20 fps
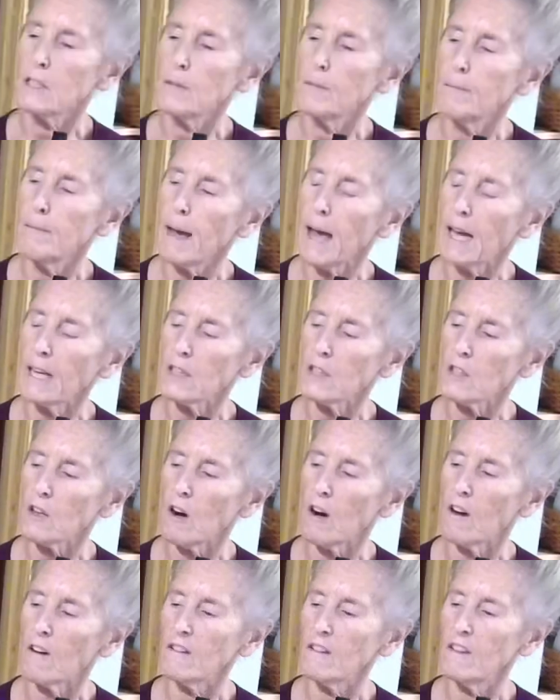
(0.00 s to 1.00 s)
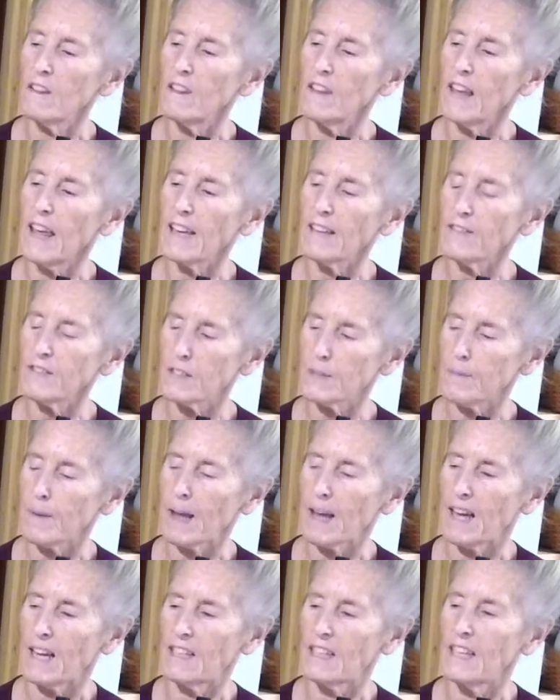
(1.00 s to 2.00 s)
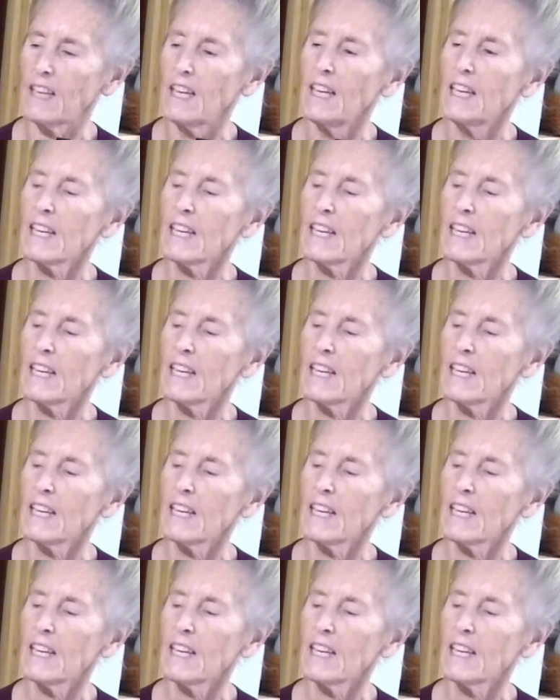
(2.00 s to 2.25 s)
match our lifespan